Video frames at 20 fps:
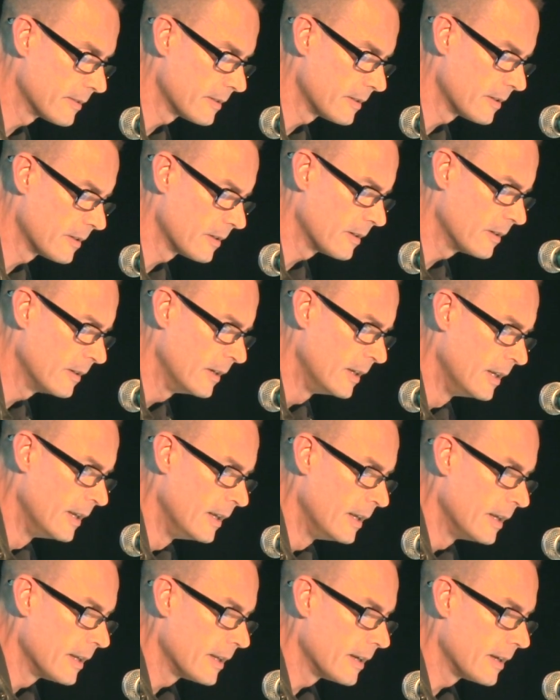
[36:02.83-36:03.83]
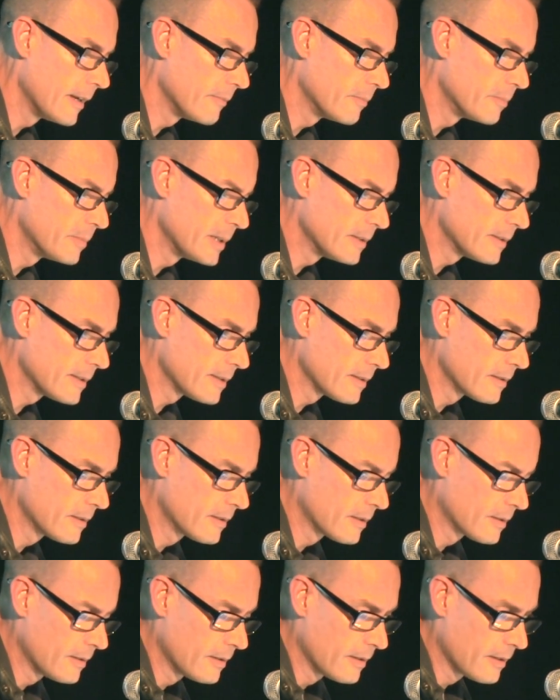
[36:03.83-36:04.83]
this year, and I've
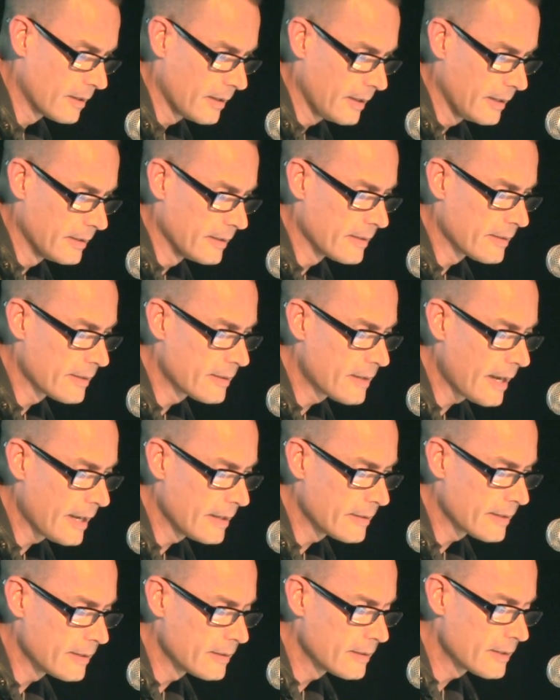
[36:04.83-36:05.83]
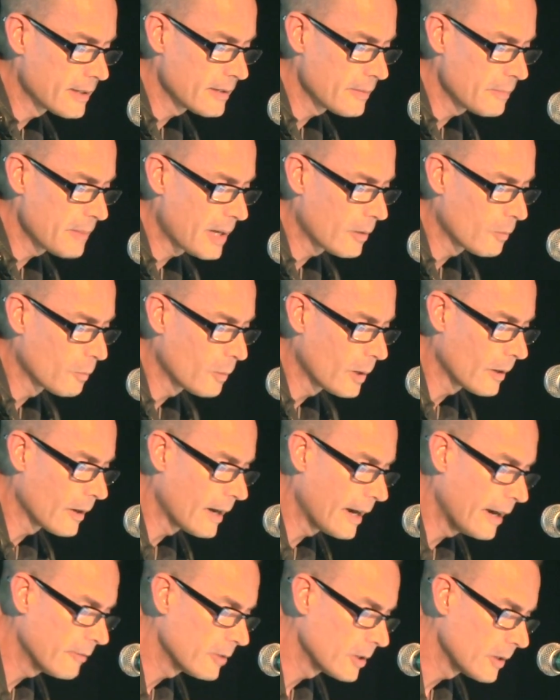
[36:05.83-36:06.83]
been in the States. And it doesn't matter
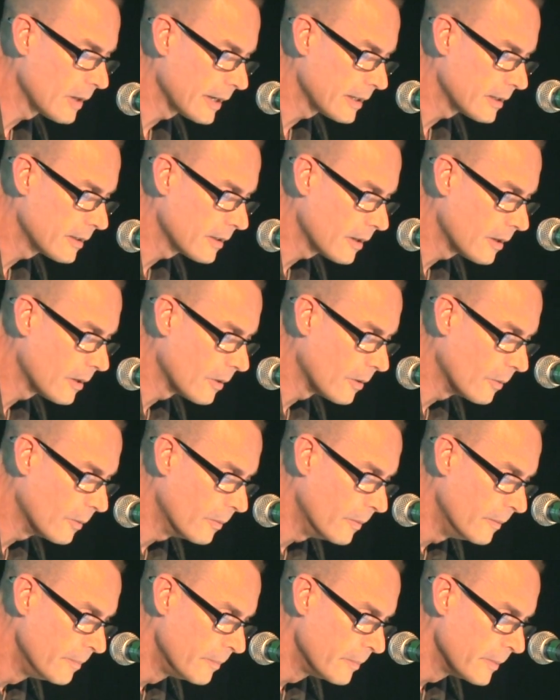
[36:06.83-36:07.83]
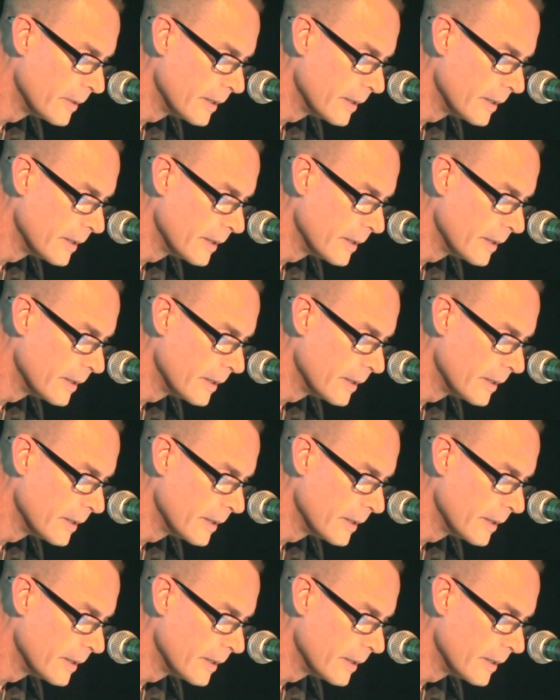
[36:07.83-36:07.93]
wherever I go,